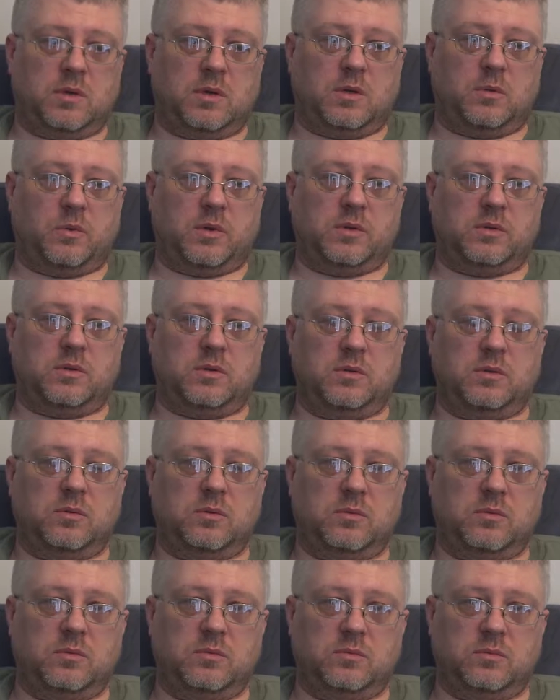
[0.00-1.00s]
I went
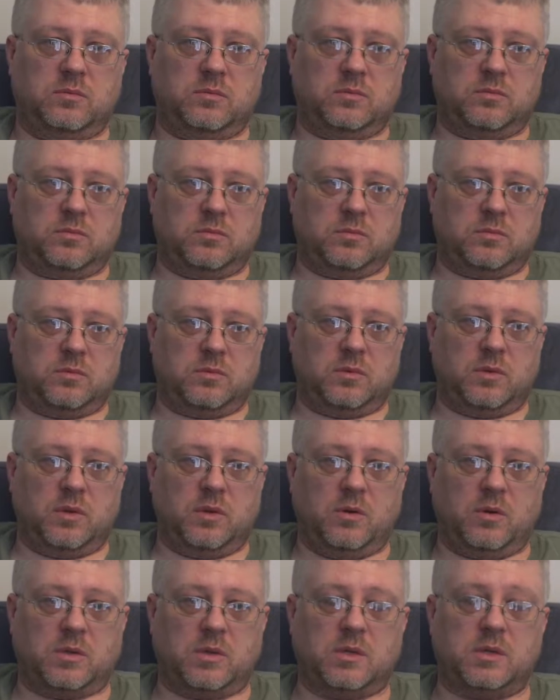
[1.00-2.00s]
to
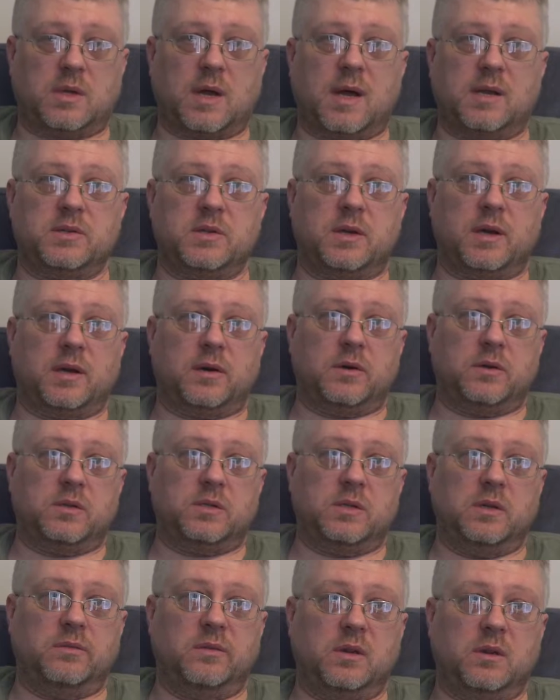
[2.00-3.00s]
the USS Eisenhower,
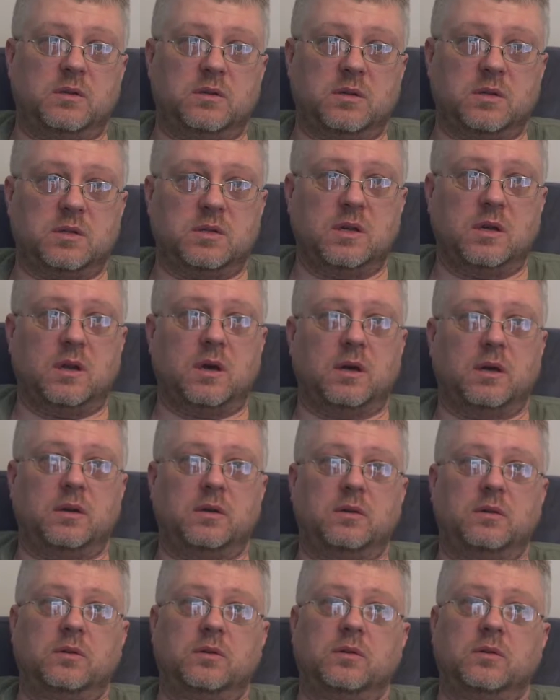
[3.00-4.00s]
CVN 69.